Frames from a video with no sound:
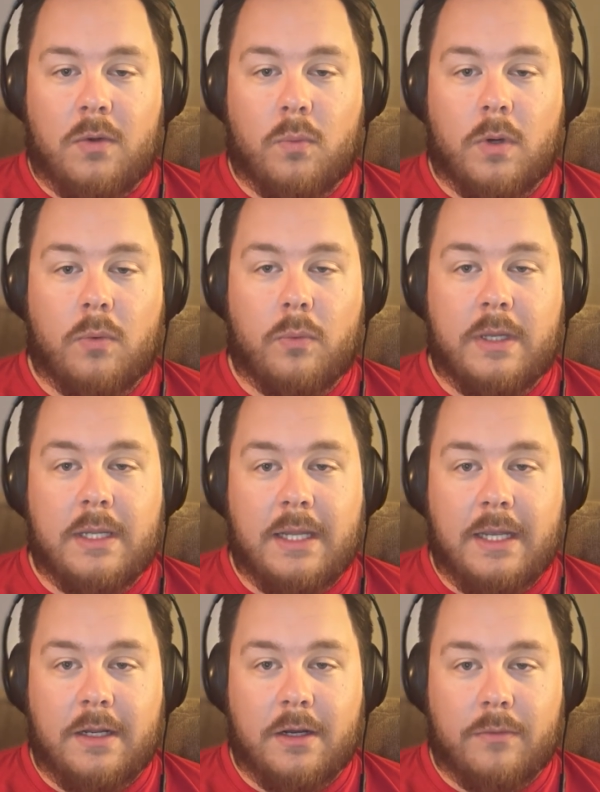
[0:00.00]
what we
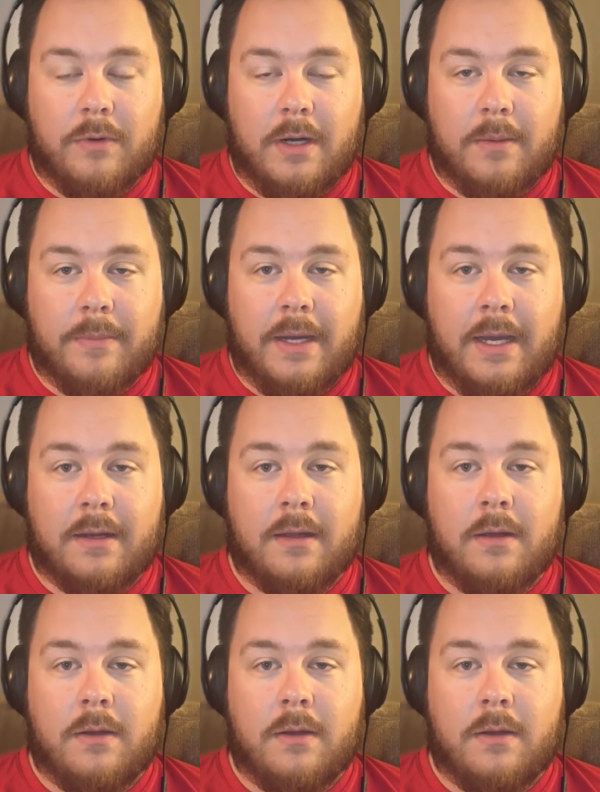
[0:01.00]
need in a running back,